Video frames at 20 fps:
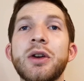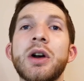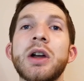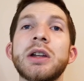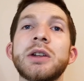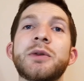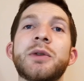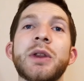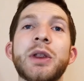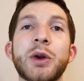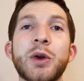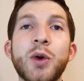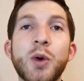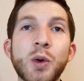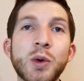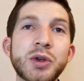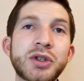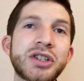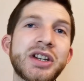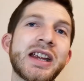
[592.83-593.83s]
going for the
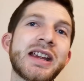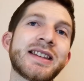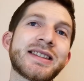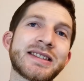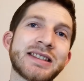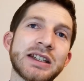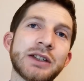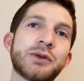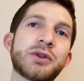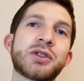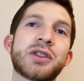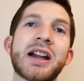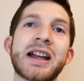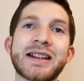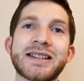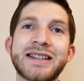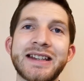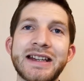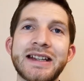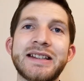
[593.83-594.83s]
CoreShares
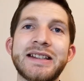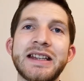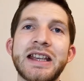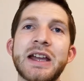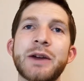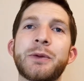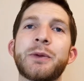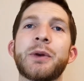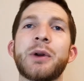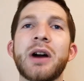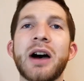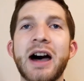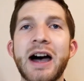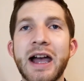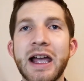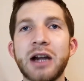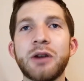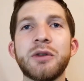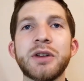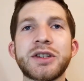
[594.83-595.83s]
DivTrax ETF for a
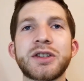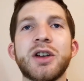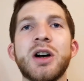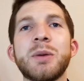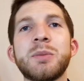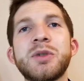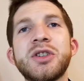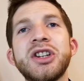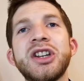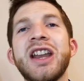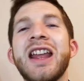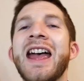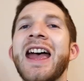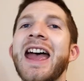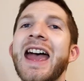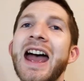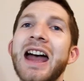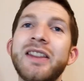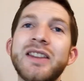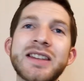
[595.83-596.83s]
higher risk option
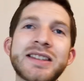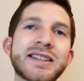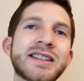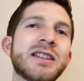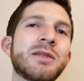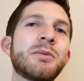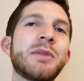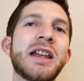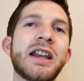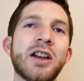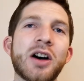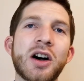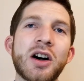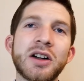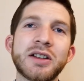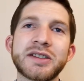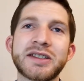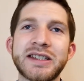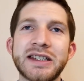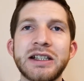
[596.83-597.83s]
and the SIM
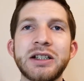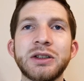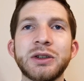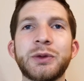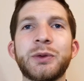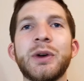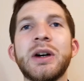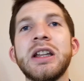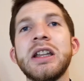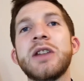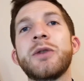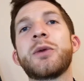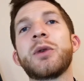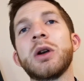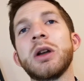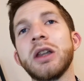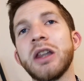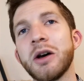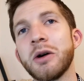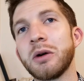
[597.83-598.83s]
Enhanced Yield Fund
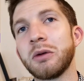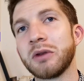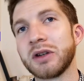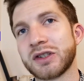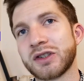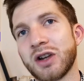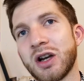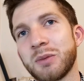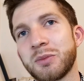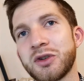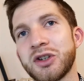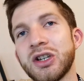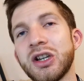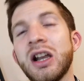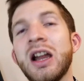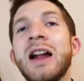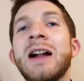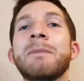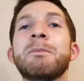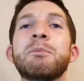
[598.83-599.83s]
for a lower risk
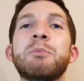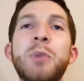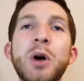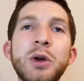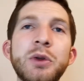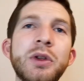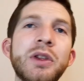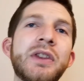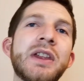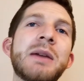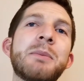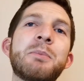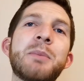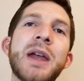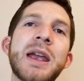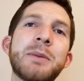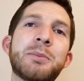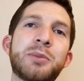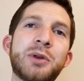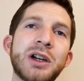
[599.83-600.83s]
option. Both of them
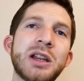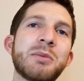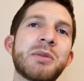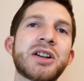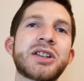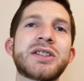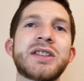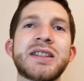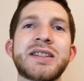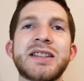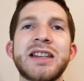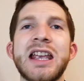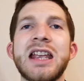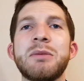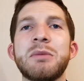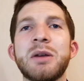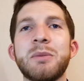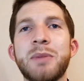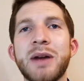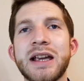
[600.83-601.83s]
pay pretty much the
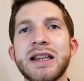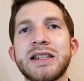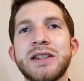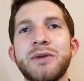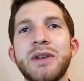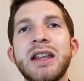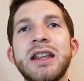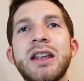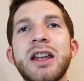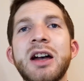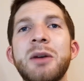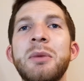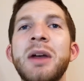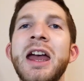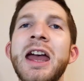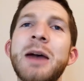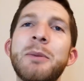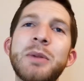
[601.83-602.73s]
same in passive income,